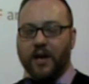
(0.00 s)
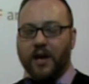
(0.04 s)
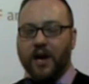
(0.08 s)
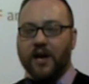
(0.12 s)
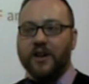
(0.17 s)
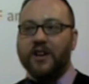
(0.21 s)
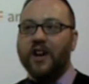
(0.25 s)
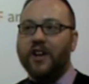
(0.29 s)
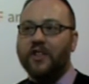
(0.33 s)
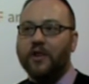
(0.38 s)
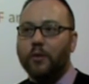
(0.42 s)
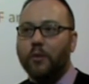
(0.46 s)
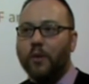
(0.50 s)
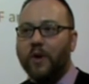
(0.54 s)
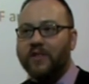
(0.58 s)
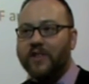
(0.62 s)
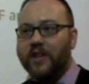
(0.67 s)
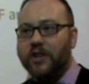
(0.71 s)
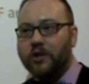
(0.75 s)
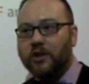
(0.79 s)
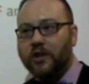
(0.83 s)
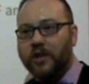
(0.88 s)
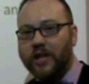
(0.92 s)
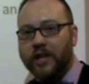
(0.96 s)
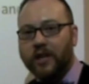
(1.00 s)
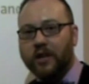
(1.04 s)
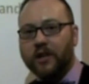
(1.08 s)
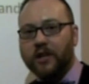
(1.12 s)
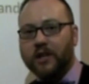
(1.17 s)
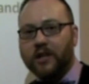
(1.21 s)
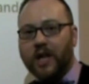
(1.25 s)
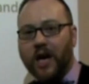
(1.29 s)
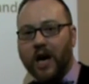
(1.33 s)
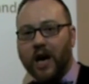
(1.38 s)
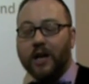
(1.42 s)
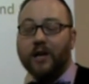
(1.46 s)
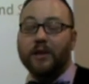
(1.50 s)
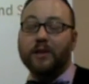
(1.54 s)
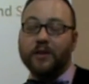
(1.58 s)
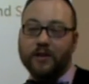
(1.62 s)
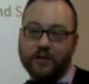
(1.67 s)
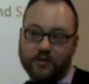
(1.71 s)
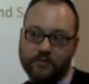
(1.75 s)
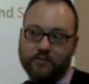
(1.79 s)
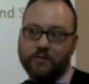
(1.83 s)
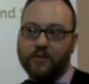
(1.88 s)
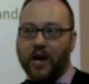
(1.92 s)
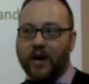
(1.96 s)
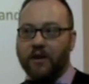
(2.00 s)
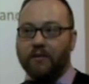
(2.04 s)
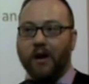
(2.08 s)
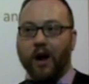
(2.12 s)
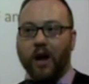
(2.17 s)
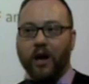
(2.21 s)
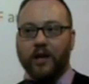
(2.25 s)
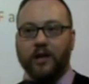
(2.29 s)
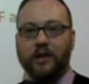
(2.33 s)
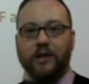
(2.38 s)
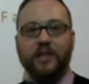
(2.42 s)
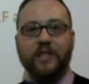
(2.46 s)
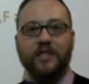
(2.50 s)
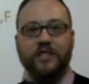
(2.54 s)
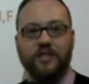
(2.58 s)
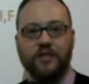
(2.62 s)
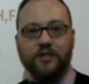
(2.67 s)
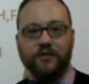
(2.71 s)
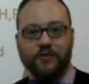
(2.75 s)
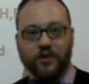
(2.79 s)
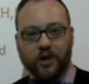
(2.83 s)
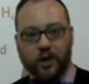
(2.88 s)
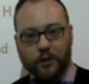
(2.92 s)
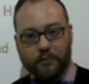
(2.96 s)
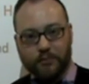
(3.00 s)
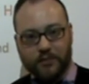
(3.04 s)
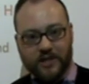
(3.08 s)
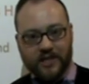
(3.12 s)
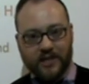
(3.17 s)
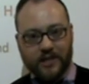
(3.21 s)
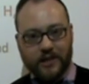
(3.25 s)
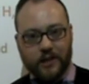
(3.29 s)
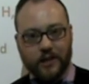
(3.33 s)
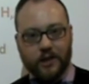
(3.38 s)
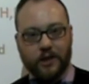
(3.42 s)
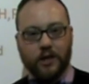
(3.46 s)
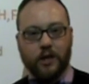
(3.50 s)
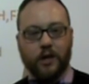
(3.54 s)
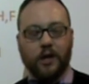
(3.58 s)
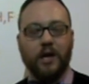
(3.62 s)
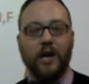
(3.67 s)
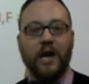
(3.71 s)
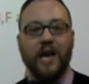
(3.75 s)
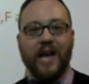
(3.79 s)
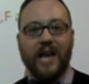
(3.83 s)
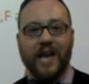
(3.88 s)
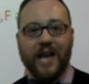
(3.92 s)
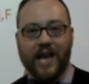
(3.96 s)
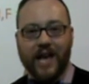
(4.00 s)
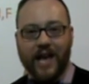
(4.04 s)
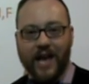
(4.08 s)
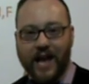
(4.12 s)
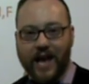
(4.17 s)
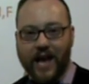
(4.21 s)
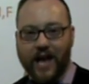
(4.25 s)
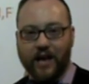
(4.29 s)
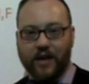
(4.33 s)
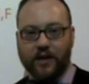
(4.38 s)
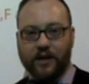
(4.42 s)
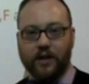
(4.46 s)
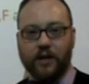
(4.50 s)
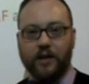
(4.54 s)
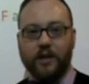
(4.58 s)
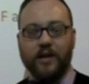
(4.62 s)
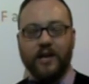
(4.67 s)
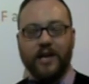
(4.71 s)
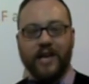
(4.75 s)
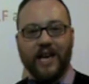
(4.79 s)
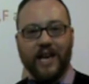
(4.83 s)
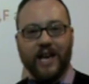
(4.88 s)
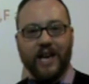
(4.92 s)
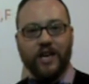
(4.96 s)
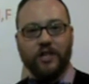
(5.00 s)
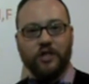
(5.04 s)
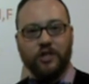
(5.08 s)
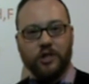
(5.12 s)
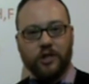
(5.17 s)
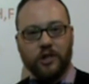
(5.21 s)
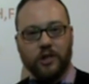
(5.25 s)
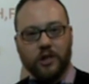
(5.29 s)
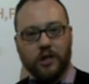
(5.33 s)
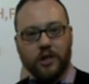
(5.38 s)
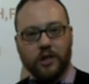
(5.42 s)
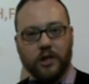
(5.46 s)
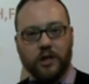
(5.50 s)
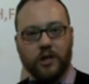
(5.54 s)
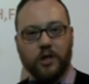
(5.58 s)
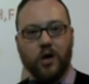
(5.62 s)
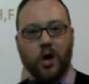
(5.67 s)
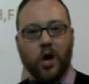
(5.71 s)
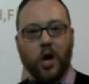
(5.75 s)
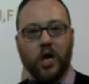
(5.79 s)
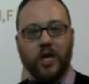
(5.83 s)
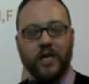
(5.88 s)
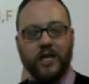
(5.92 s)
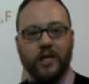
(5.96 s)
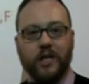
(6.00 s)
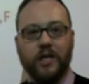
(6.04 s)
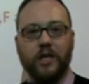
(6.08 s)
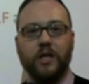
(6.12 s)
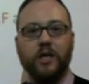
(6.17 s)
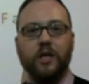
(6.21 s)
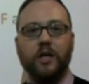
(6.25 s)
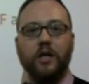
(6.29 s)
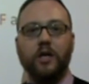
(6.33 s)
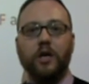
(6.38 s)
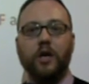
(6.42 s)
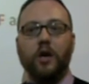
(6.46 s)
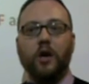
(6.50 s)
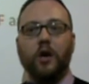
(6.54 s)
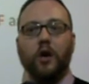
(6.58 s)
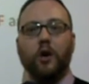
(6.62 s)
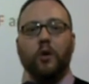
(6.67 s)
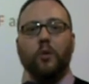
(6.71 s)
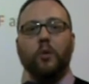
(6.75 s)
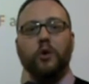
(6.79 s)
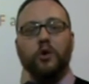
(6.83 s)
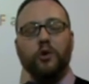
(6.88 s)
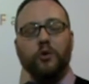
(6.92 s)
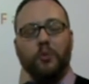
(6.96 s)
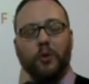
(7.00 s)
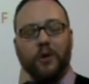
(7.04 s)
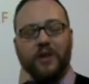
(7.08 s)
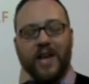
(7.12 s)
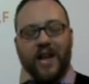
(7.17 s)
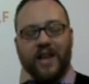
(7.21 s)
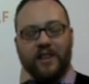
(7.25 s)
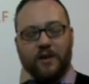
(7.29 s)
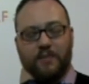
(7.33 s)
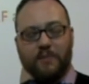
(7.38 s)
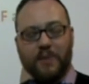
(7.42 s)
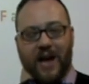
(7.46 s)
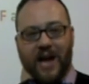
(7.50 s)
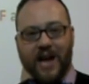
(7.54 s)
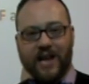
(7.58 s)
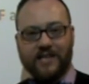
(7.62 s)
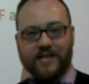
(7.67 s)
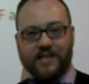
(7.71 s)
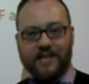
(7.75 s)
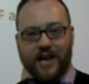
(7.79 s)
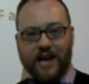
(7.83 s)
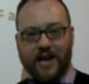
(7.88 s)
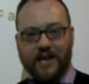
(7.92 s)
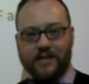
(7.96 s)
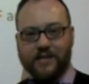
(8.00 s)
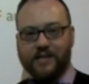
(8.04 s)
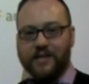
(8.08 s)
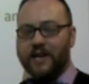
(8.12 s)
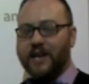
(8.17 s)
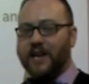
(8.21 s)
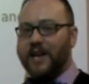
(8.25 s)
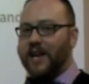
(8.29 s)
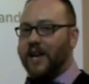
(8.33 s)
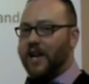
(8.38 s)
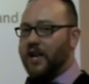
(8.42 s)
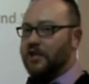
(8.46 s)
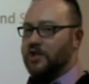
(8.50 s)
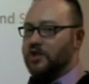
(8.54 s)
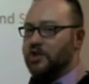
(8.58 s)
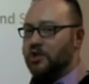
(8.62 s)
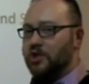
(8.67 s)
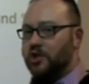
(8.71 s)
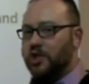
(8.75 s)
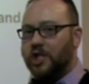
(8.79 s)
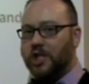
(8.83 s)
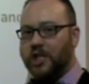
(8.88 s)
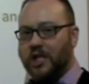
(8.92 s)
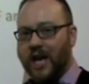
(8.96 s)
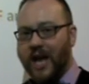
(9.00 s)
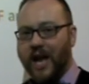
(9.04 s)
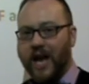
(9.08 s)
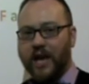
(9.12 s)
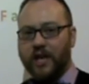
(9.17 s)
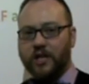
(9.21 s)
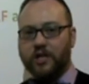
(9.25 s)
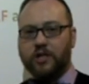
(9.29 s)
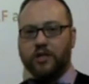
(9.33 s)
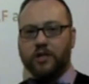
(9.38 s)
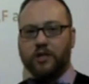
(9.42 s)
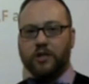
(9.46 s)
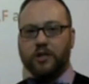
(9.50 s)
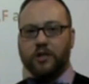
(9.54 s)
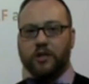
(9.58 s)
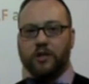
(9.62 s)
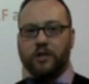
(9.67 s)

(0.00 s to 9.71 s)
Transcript: Another one that you'll hear a lot, ironically, is the verb to hear. Here. H-E-E-R-E. When you put that in the past tense, it's G-H-E-E-R-T.